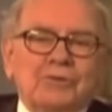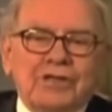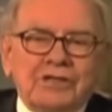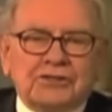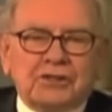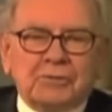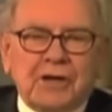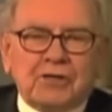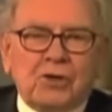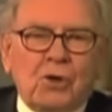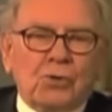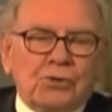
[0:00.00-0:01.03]
I will say this
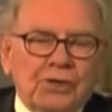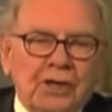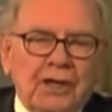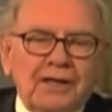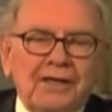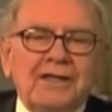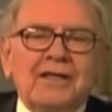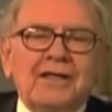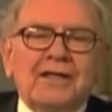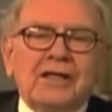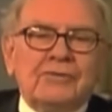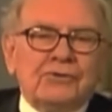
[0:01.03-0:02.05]
about gold. Uh,
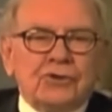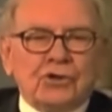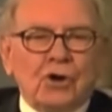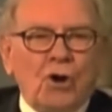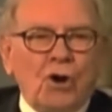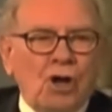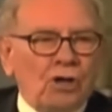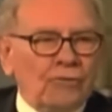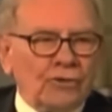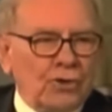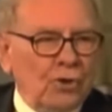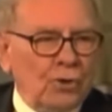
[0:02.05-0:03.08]
if you took all of
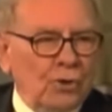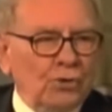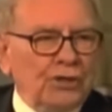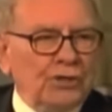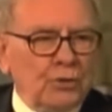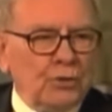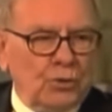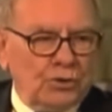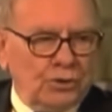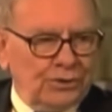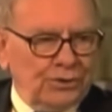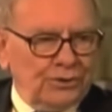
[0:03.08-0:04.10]
the gold in the
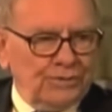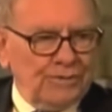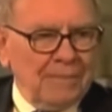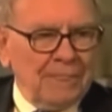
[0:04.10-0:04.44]
world,